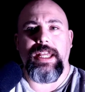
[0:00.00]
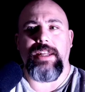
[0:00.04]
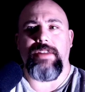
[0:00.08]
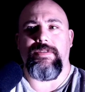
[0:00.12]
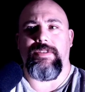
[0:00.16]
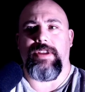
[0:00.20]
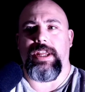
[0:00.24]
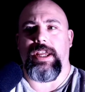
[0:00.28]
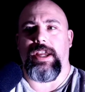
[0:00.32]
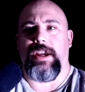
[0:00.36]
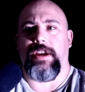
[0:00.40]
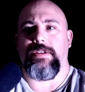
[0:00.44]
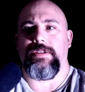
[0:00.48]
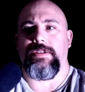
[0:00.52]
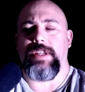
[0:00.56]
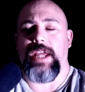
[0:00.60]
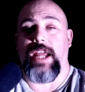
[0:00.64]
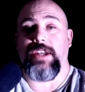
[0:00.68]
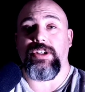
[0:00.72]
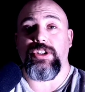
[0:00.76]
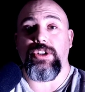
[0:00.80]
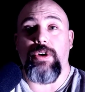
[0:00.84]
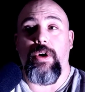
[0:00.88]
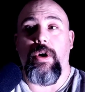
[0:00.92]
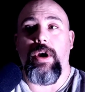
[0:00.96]
the videos and
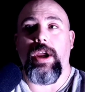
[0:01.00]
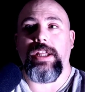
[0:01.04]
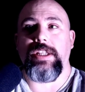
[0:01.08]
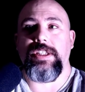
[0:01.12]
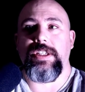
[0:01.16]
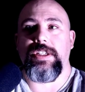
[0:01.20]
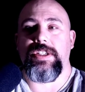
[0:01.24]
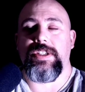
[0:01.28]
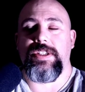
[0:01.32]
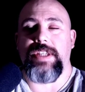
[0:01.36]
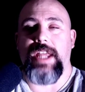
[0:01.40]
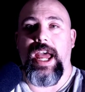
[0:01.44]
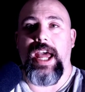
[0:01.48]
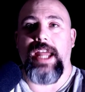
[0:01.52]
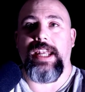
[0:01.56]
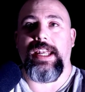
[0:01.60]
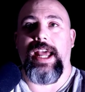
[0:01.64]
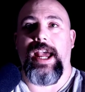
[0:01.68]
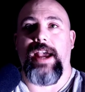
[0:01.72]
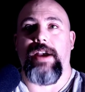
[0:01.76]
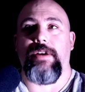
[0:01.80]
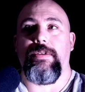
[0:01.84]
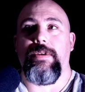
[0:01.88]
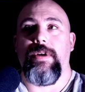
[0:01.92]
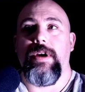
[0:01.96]
trying to stand
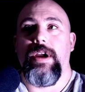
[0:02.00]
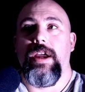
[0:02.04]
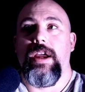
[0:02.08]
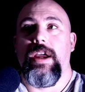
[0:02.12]
out,